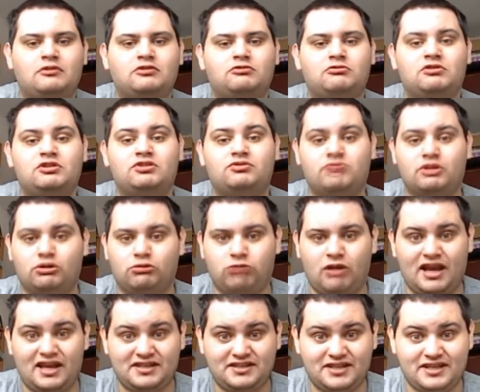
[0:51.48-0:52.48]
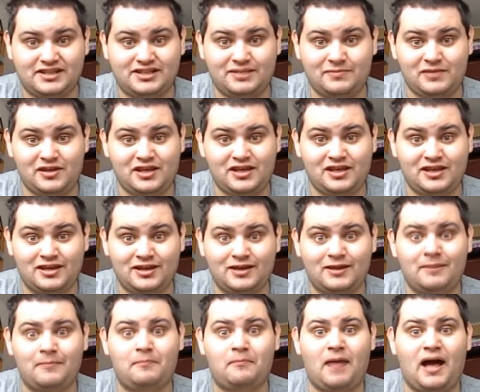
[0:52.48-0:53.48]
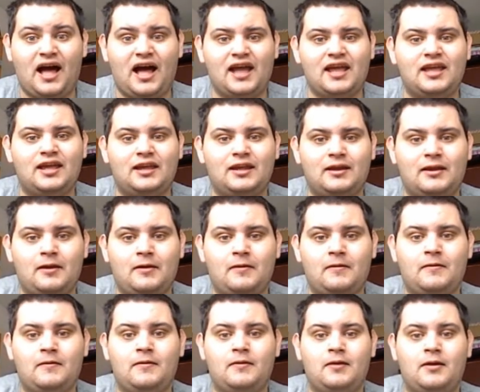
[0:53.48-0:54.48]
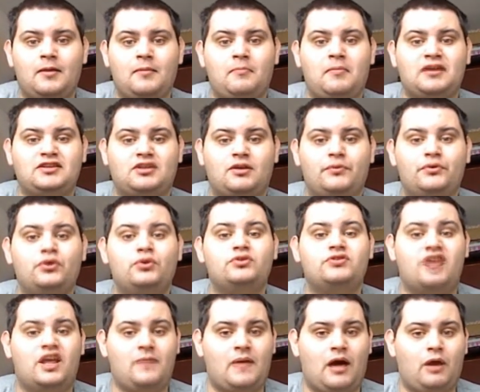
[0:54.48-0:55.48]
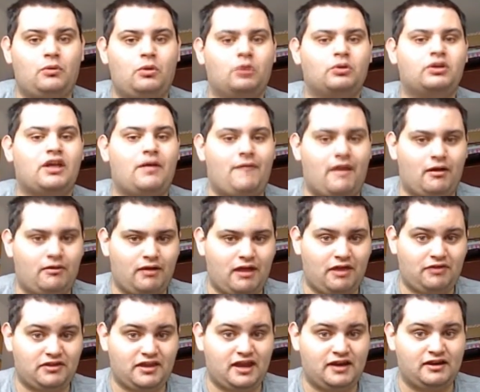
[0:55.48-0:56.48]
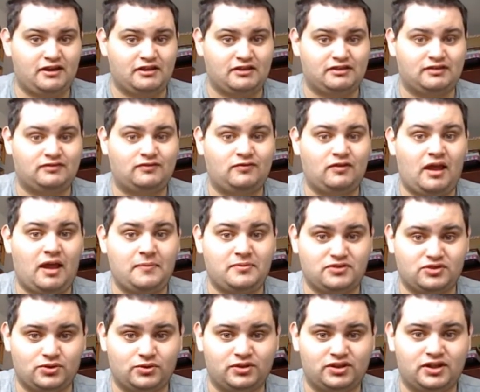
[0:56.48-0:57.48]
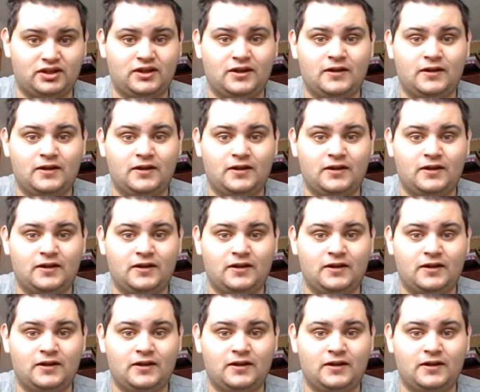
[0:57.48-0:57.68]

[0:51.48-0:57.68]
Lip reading: was requested to me by someone whose name I will give out at the end of this episode.